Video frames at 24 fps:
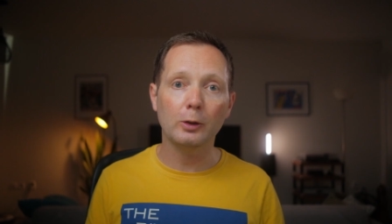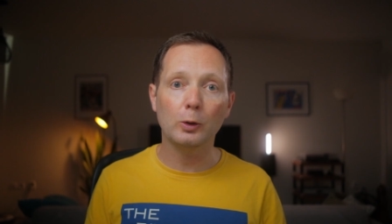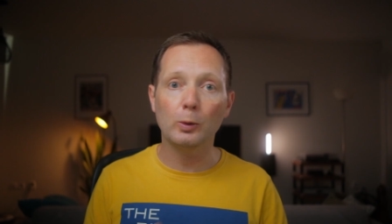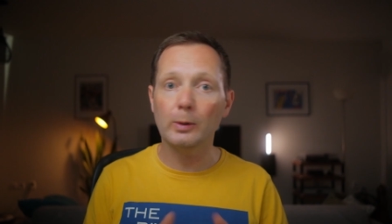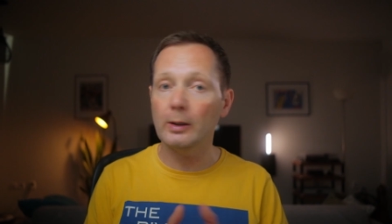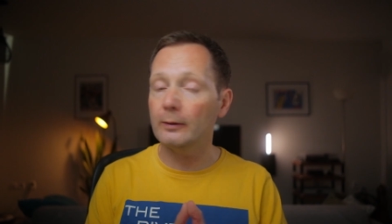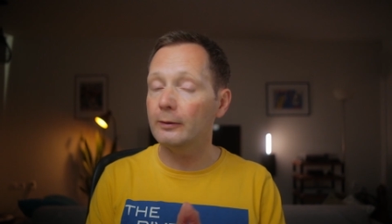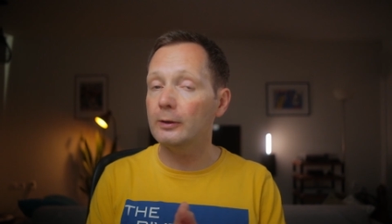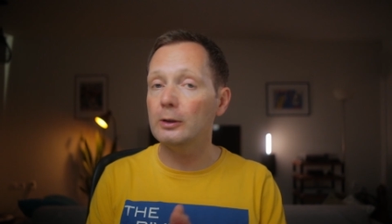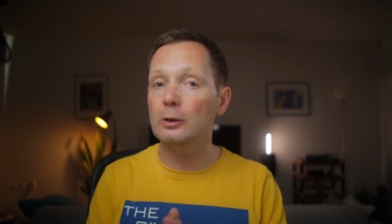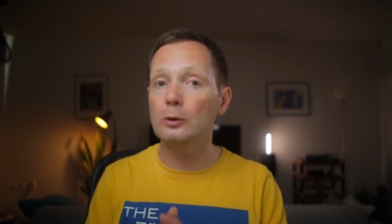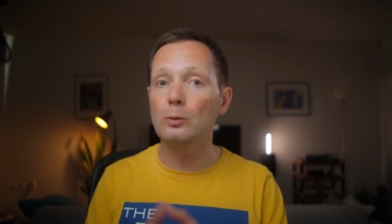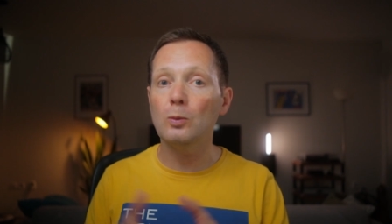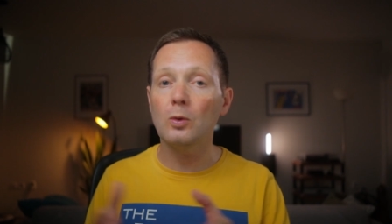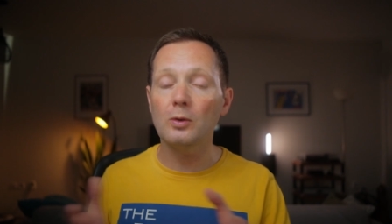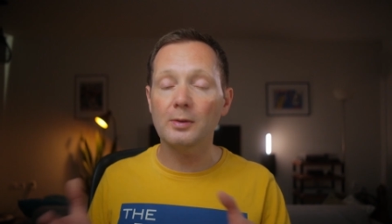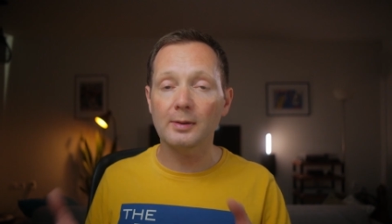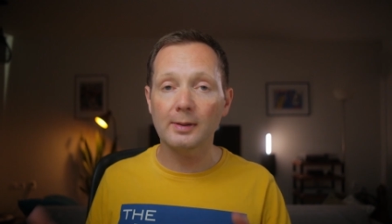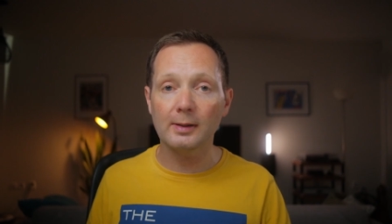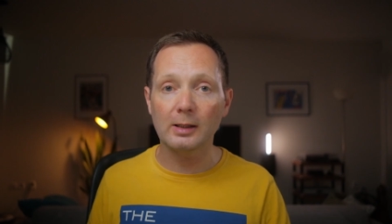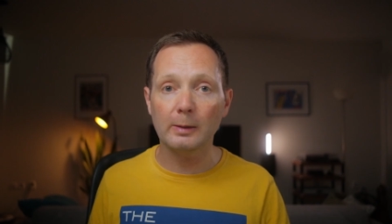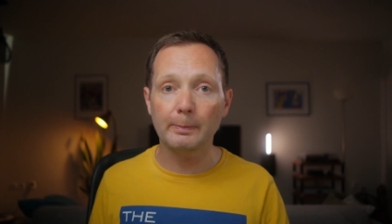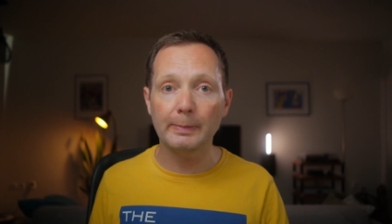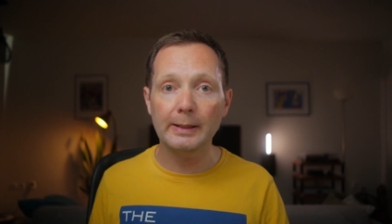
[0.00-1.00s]
whoever you
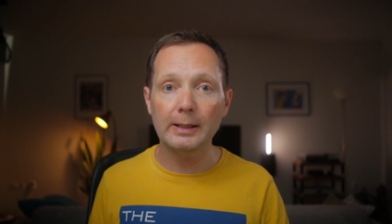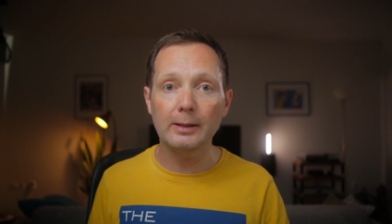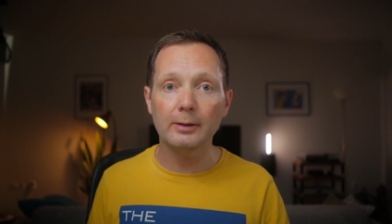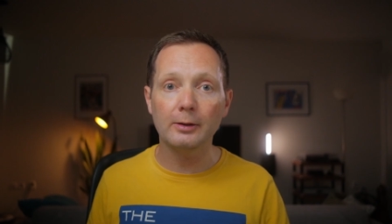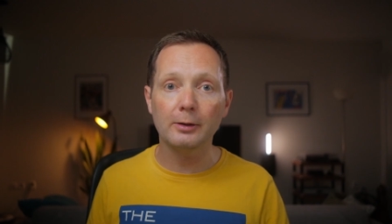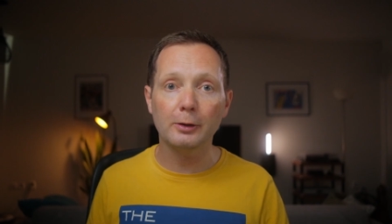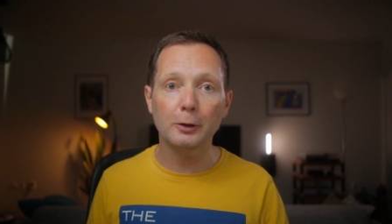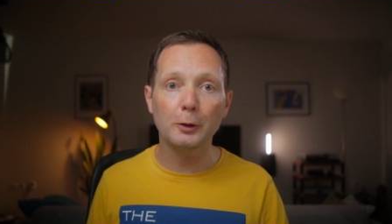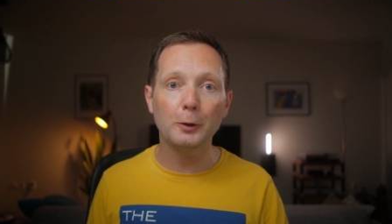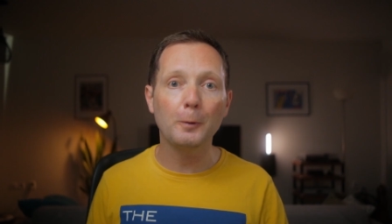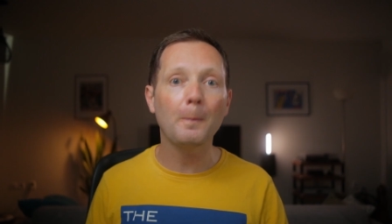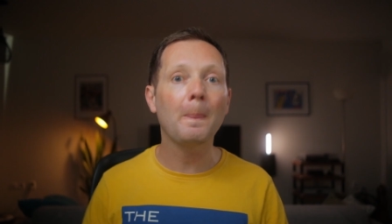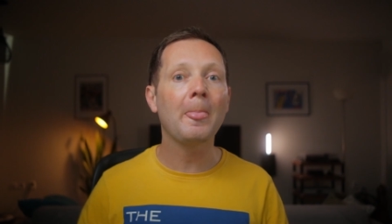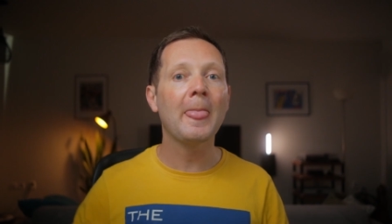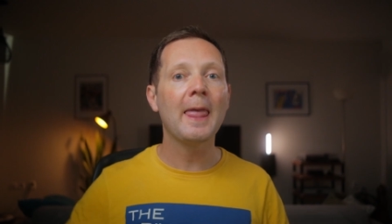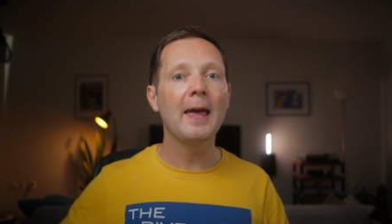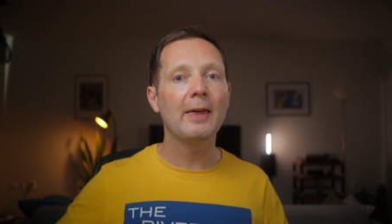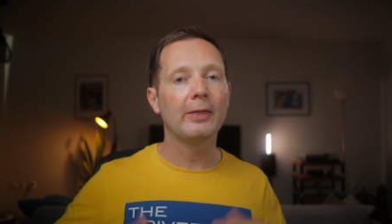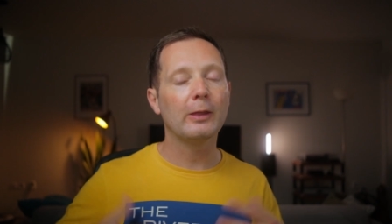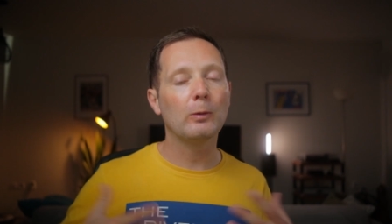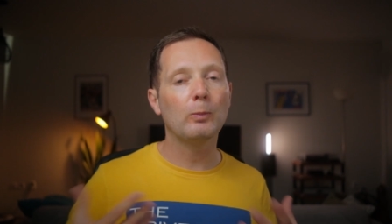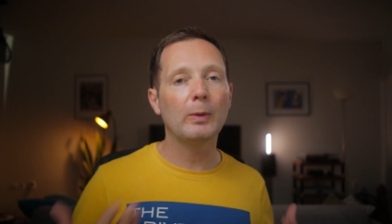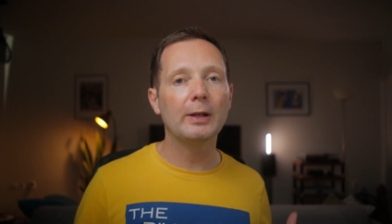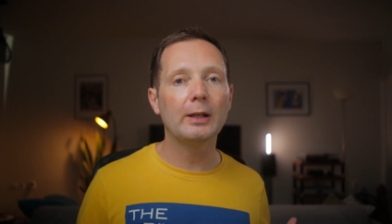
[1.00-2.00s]
want to speak to.
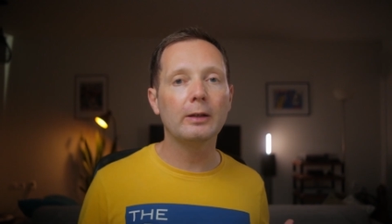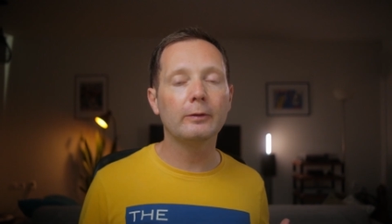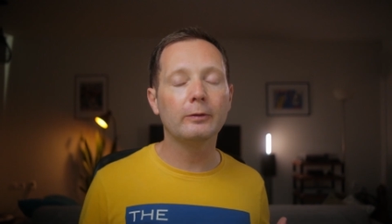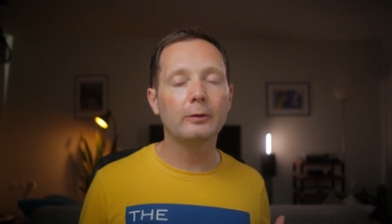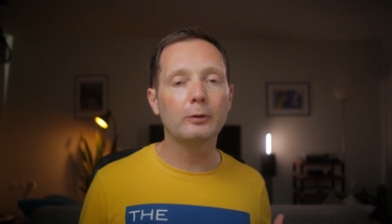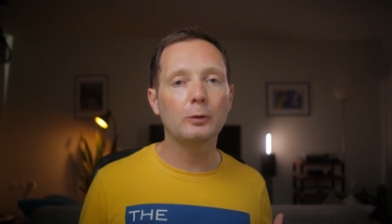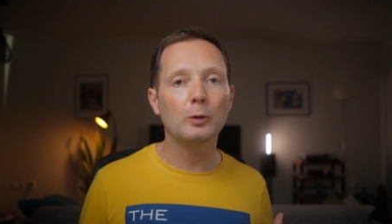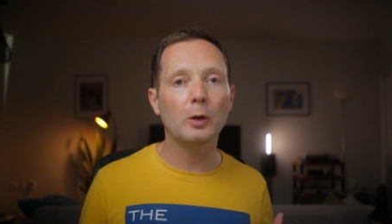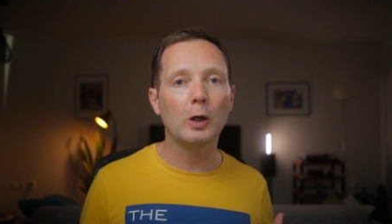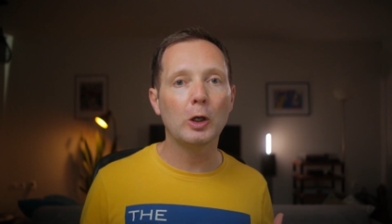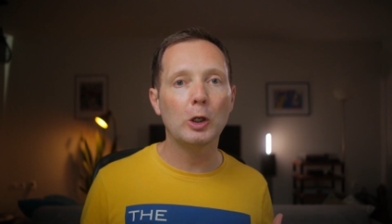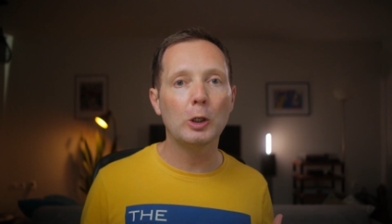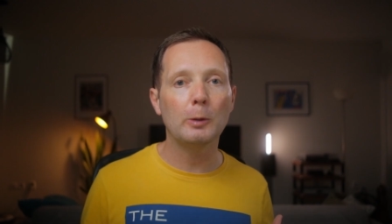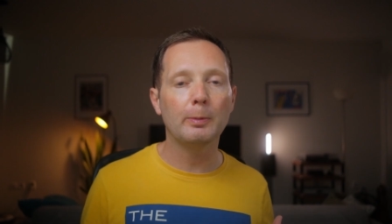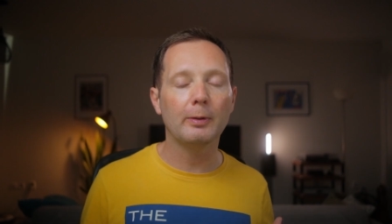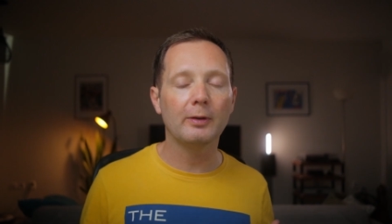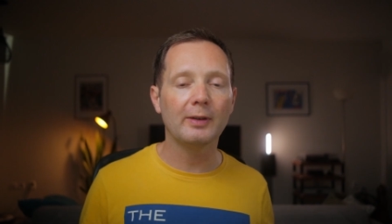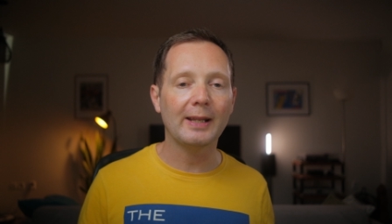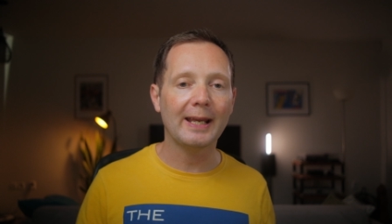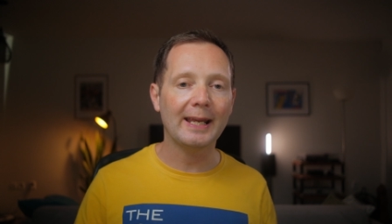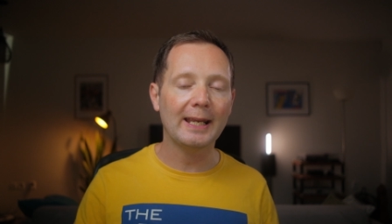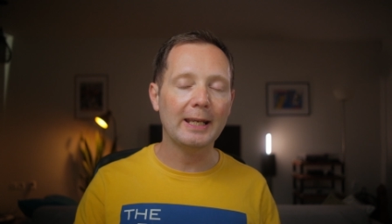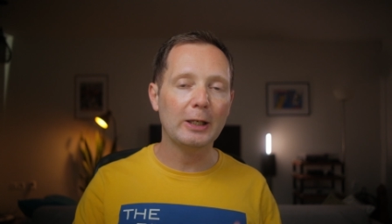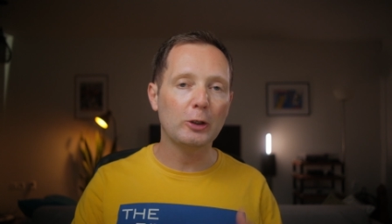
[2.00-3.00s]
Then whenever you
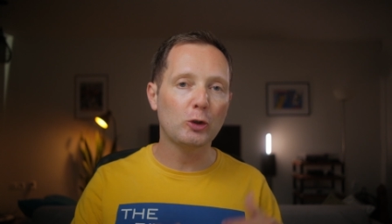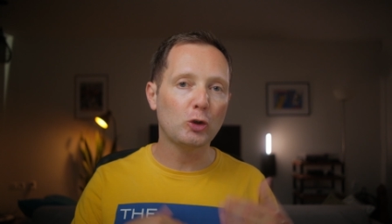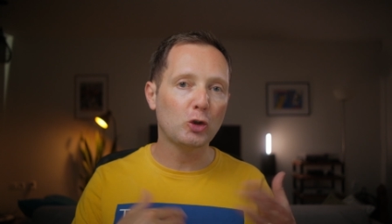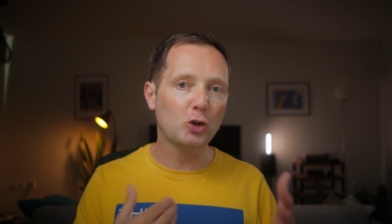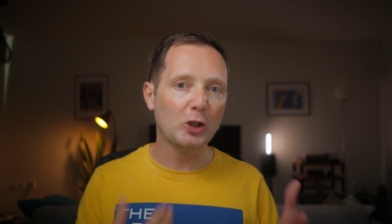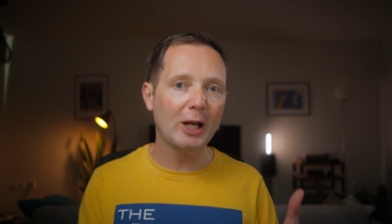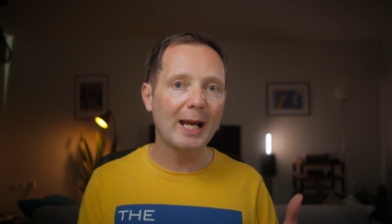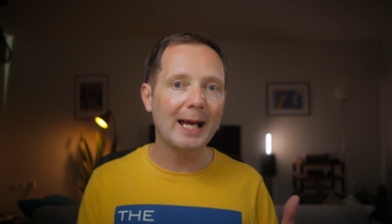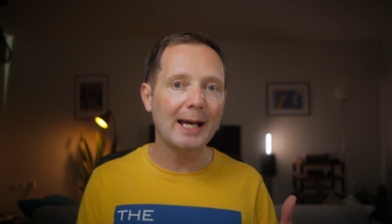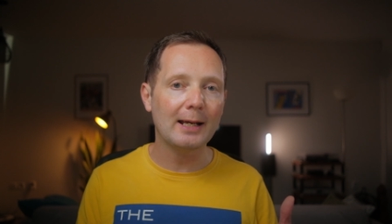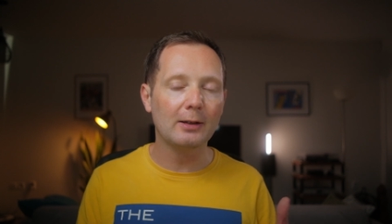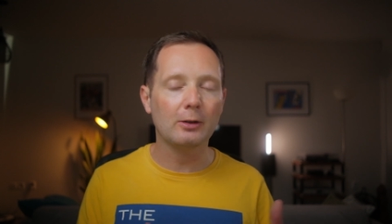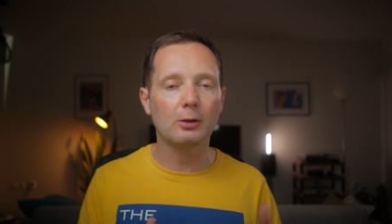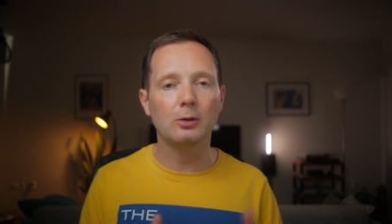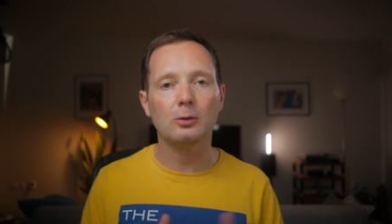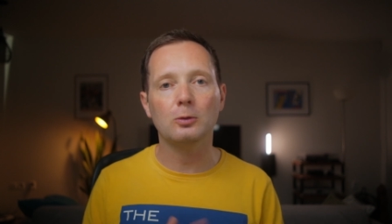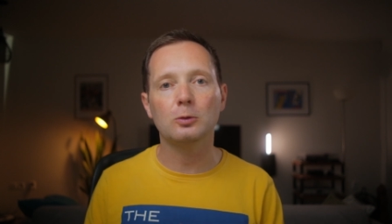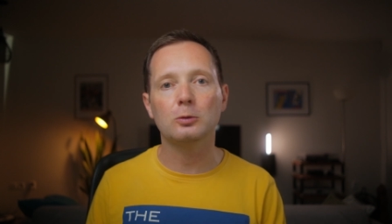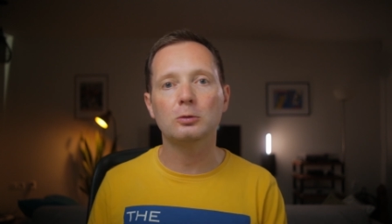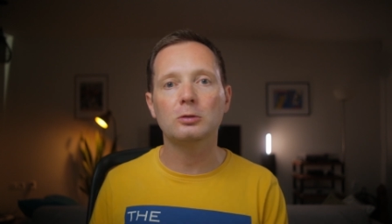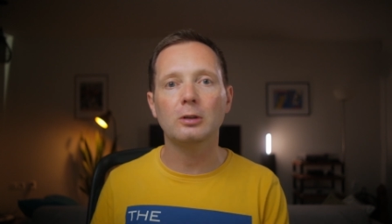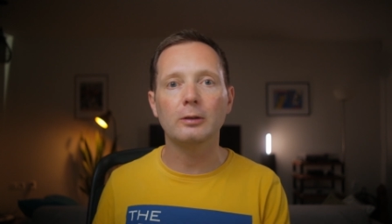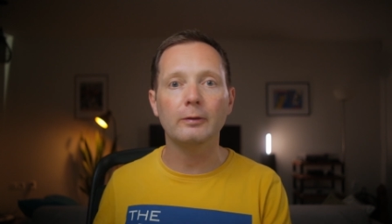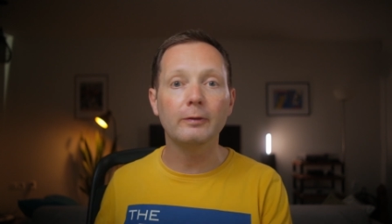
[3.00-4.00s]
open a chat
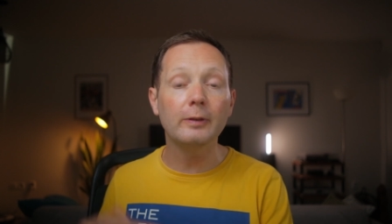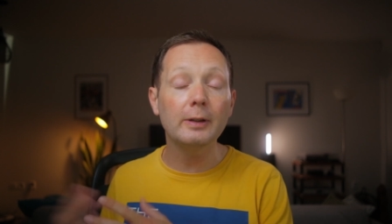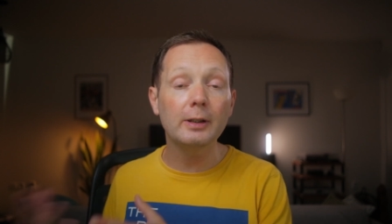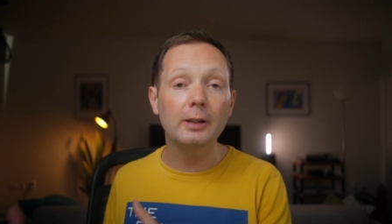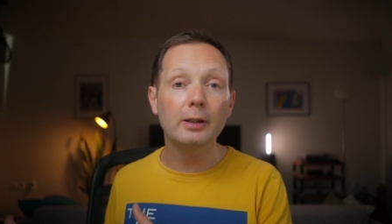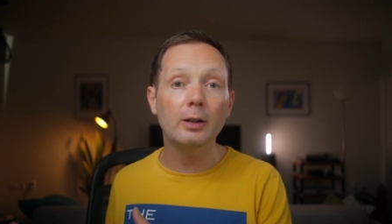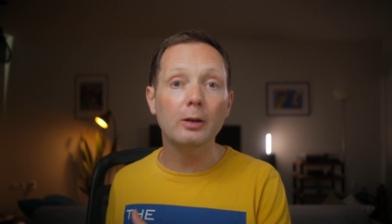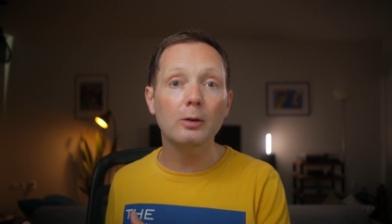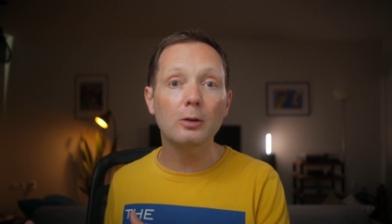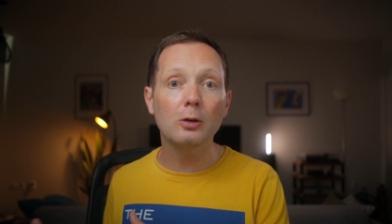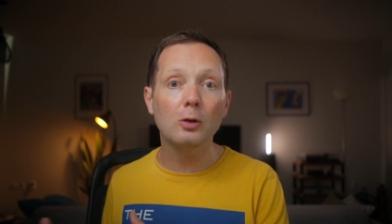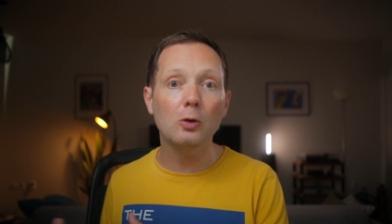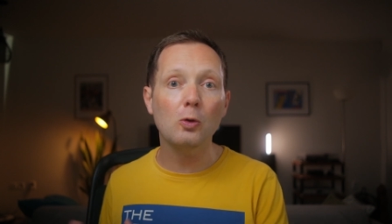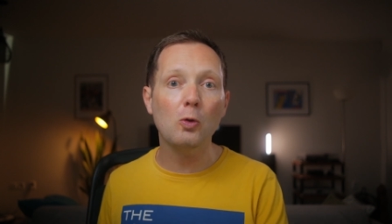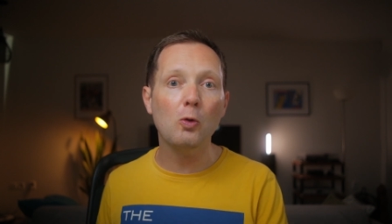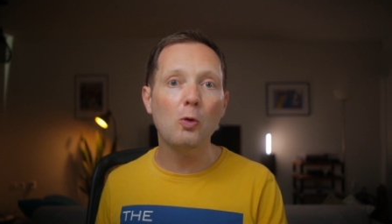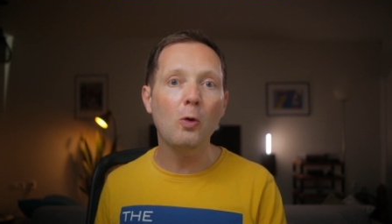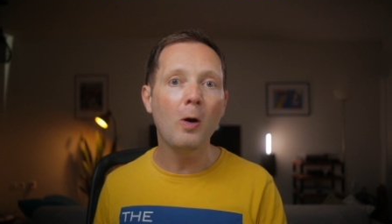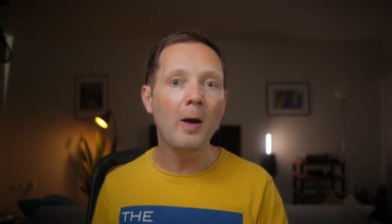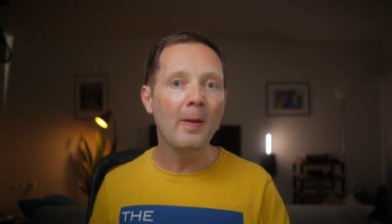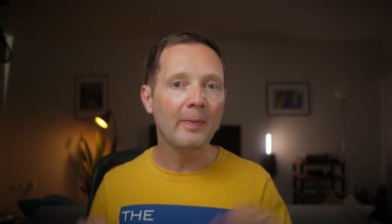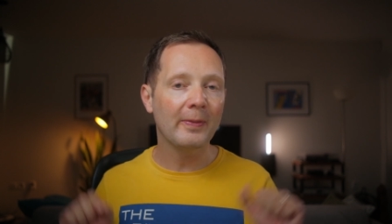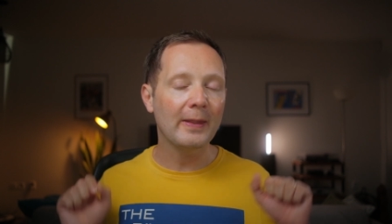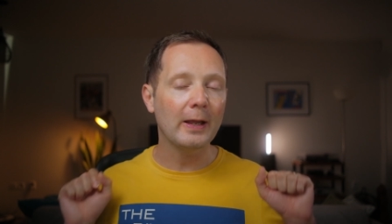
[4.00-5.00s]
or a video
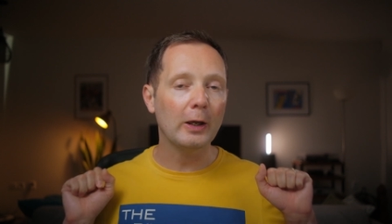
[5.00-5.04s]
call,